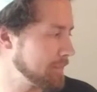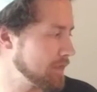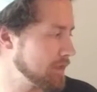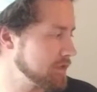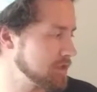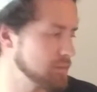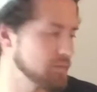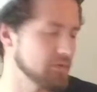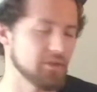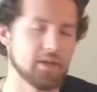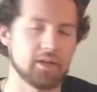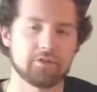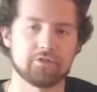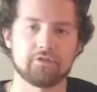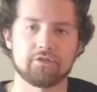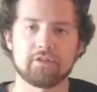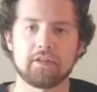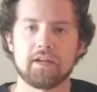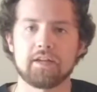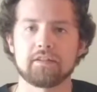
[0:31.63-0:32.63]
some of the
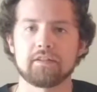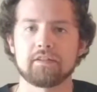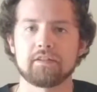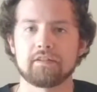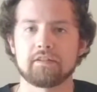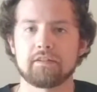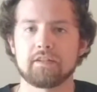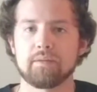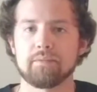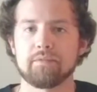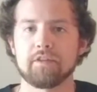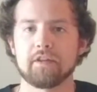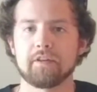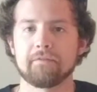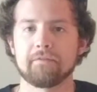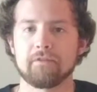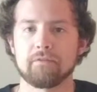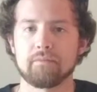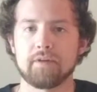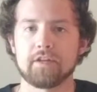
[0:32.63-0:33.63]
exercises and some of the
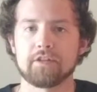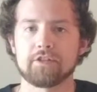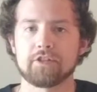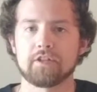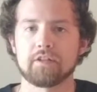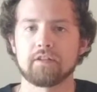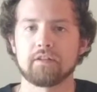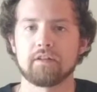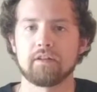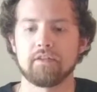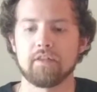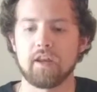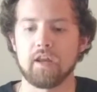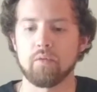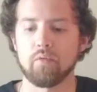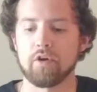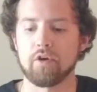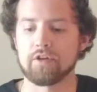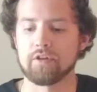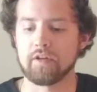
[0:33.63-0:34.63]
information that I
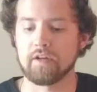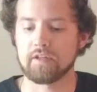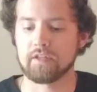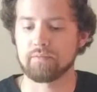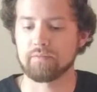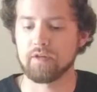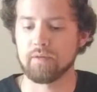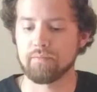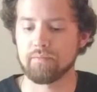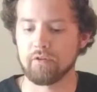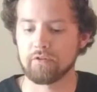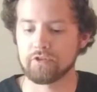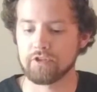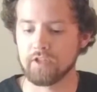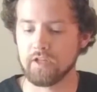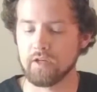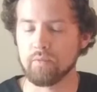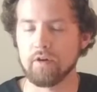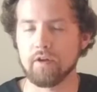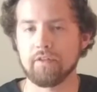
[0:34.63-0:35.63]
want you guys to be approaching
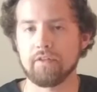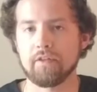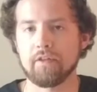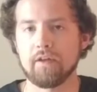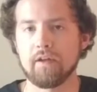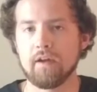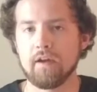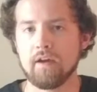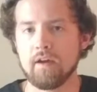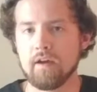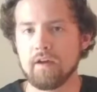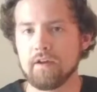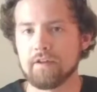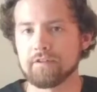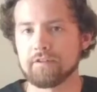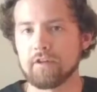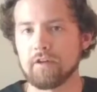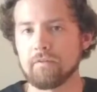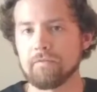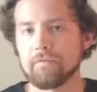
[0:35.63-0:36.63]
it with.
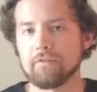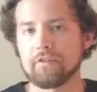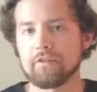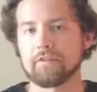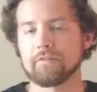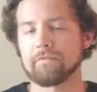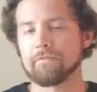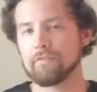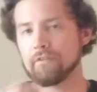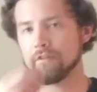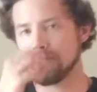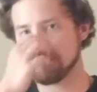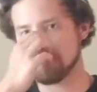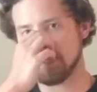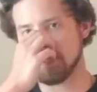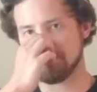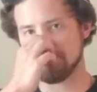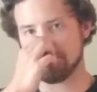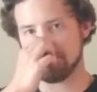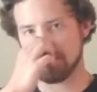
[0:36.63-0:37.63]
So for this first
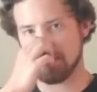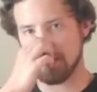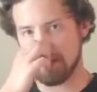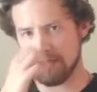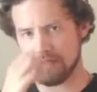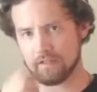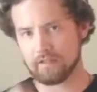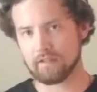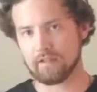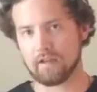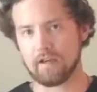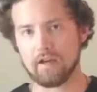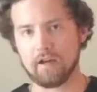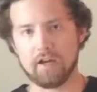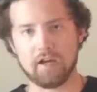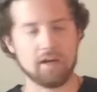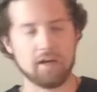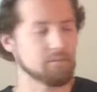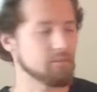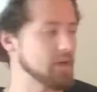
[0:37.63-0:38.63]
exercise,
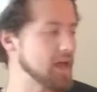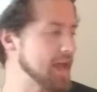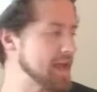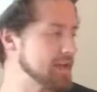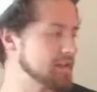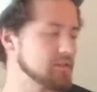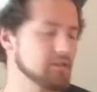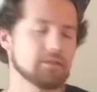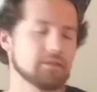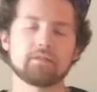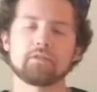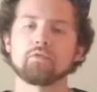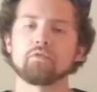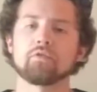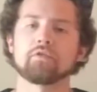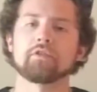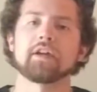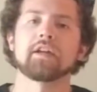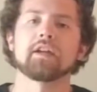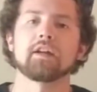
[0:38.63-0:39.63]
8's
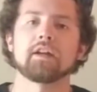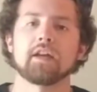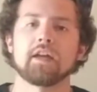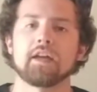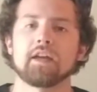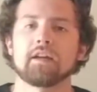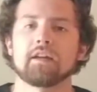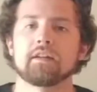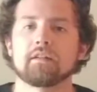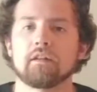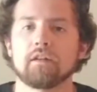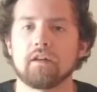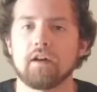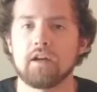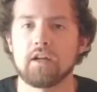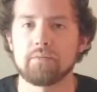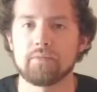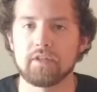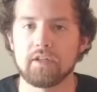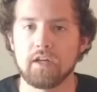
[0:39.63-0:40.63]
or 8 on a hand, I'll
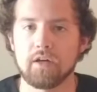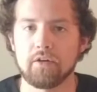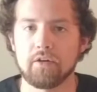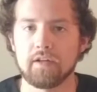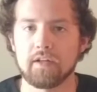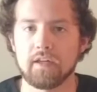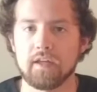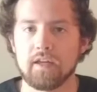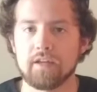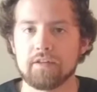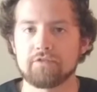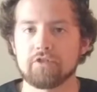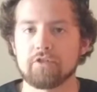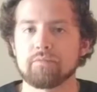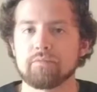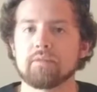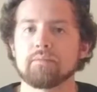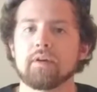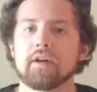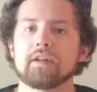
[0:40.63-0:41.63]
kind of be going
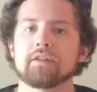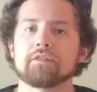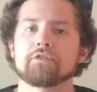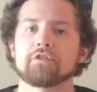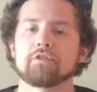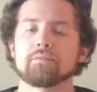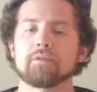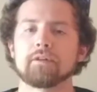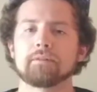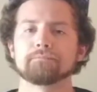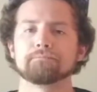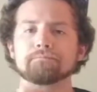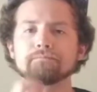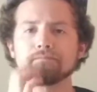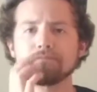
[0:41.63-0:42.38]
instrument by instrument,